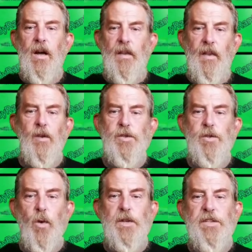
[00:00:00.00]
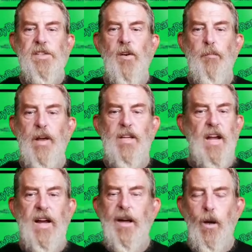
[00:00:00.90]
And those choices have been
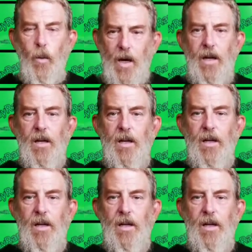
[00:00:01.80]
taken away.